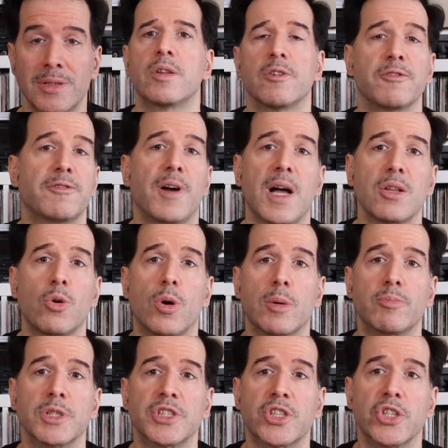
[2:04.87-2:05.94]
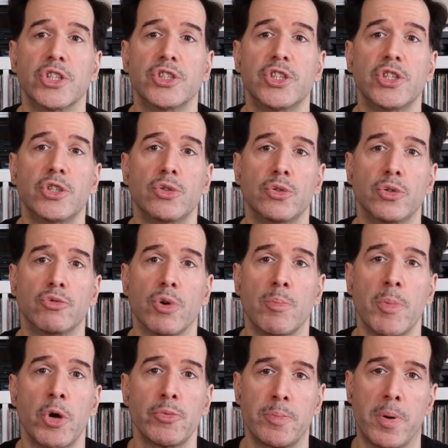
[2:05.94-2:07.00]
Their follow-up is good too, the
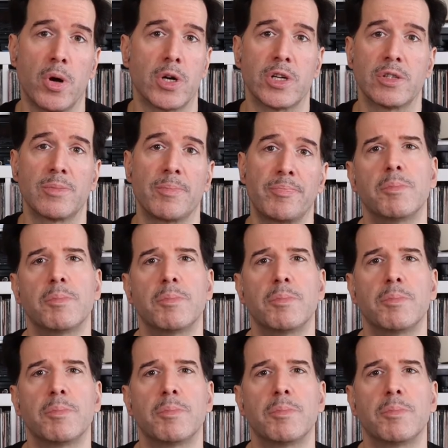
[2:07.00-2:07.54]
remote part.